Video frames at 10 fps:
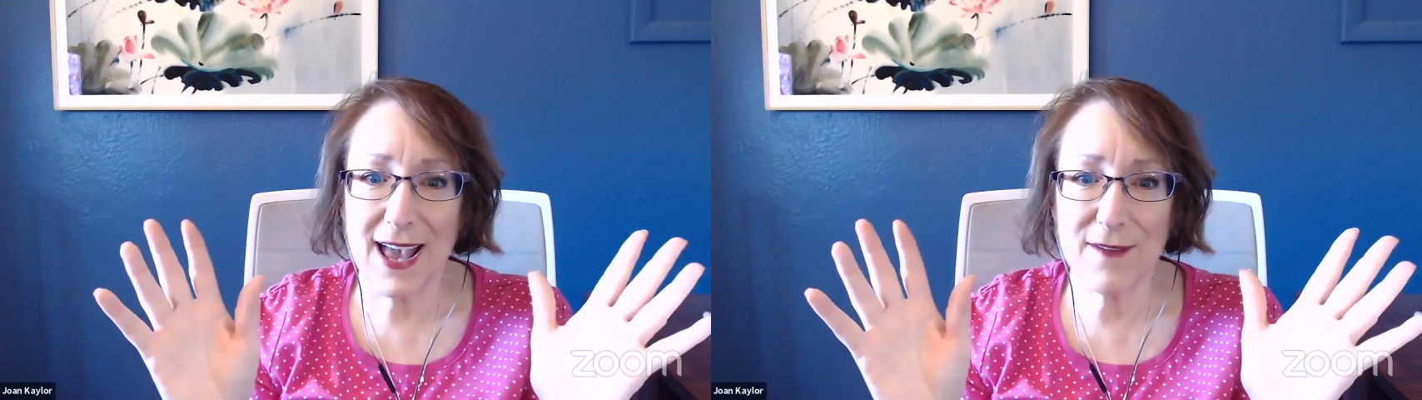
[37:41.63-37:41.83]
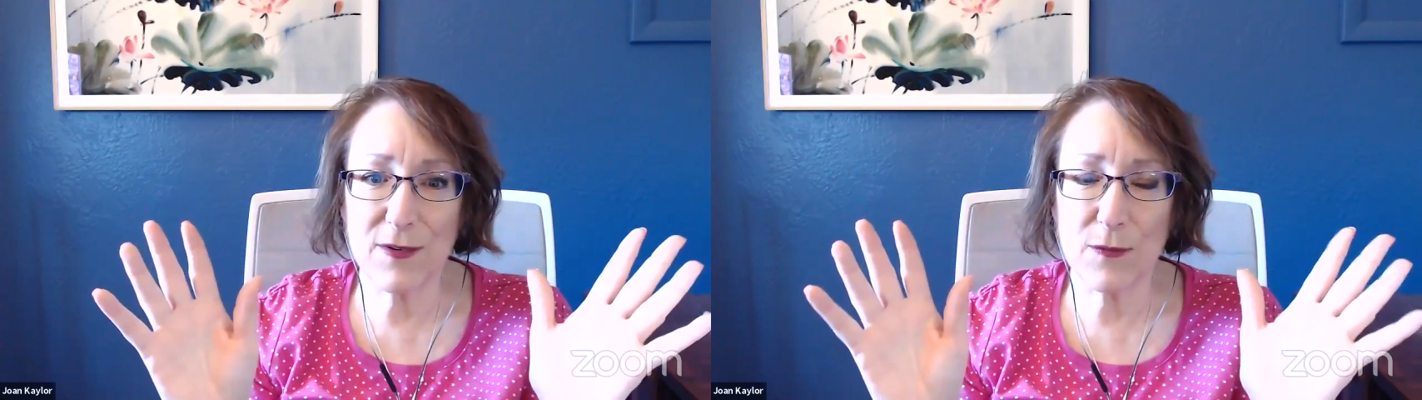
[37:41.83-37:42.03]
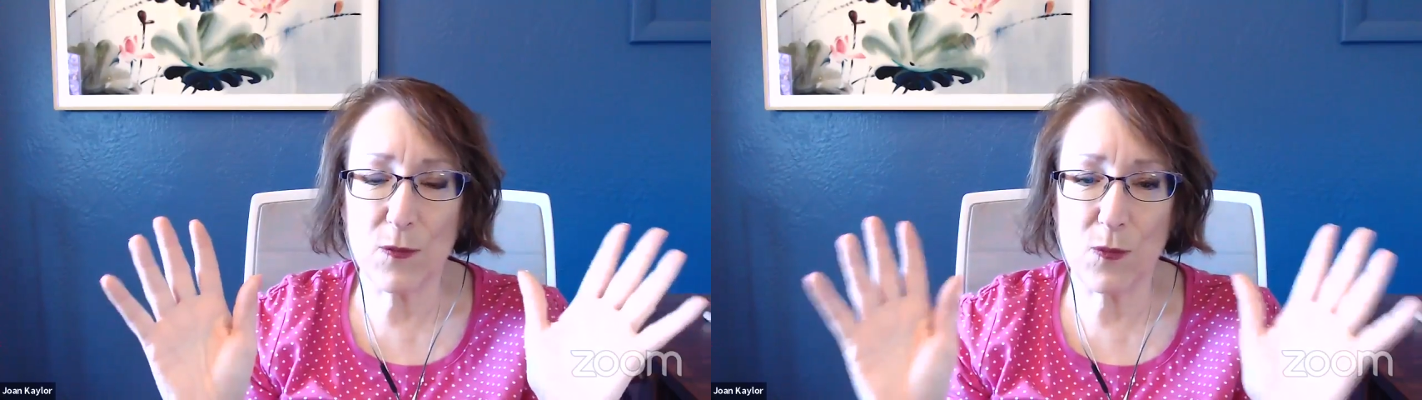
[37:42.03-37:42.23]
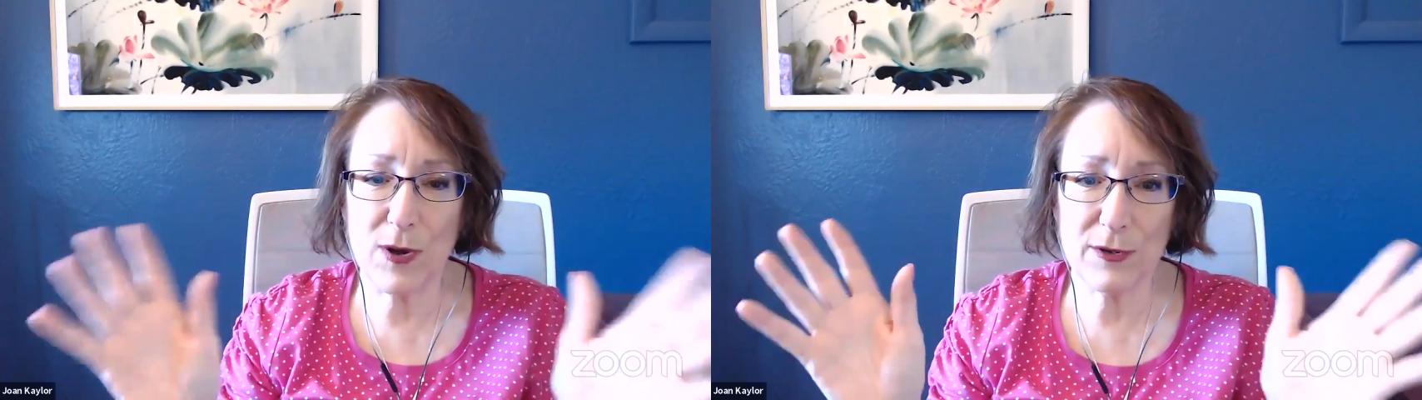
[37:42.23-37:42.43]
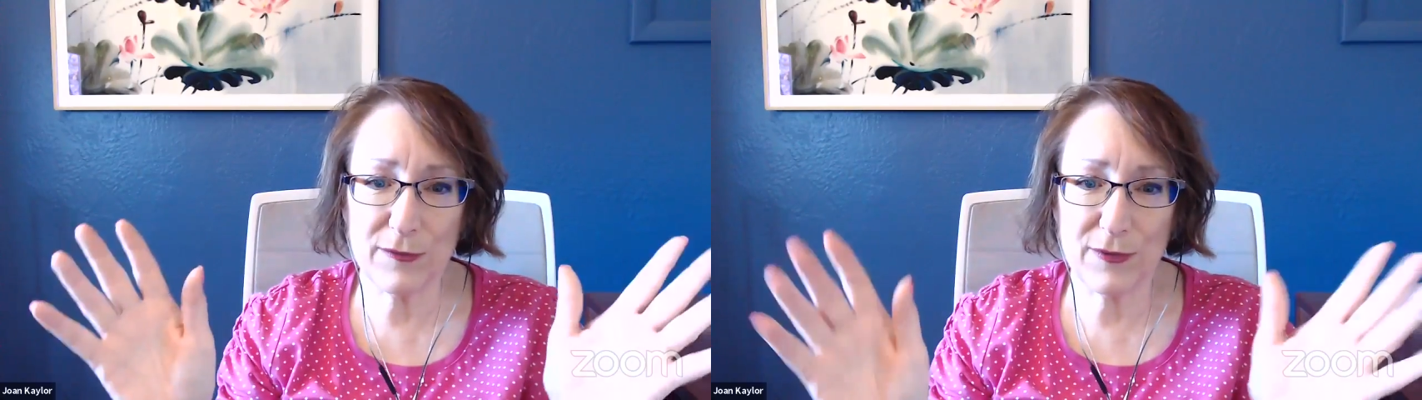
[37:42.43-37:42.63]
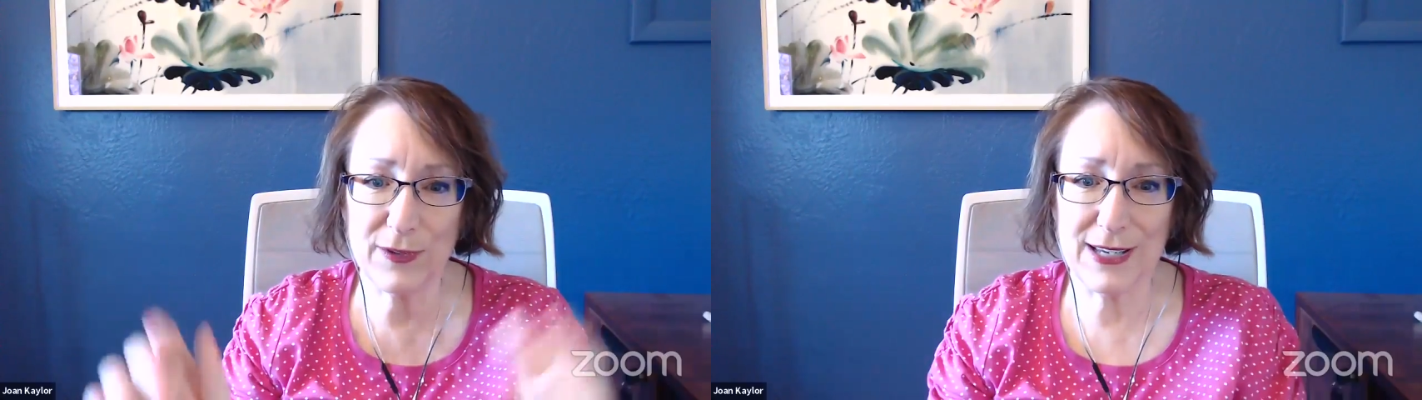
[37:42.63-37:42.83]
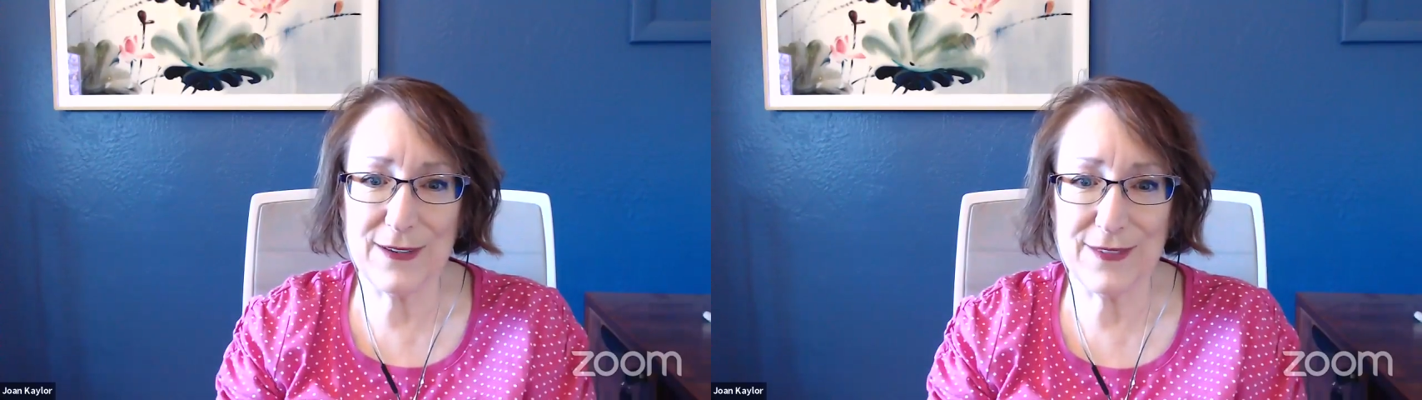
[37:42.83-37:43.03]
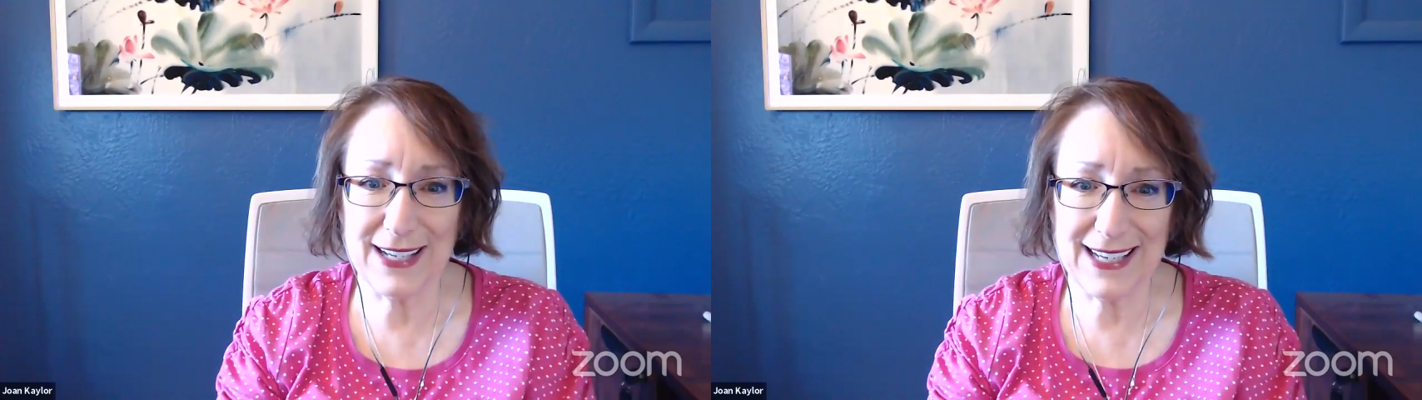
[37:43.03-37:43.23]
have a wonderful
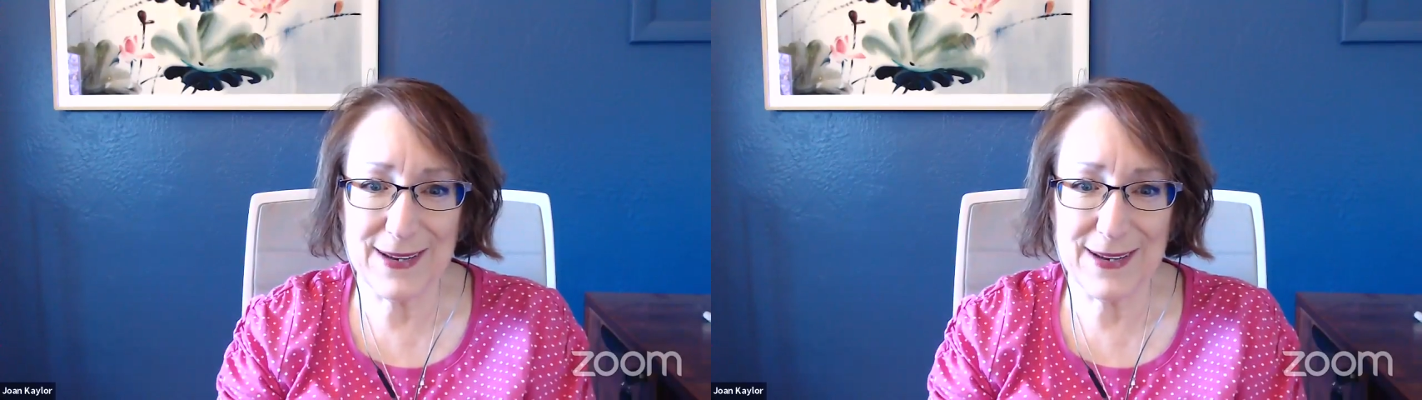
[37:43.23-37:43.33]
evening.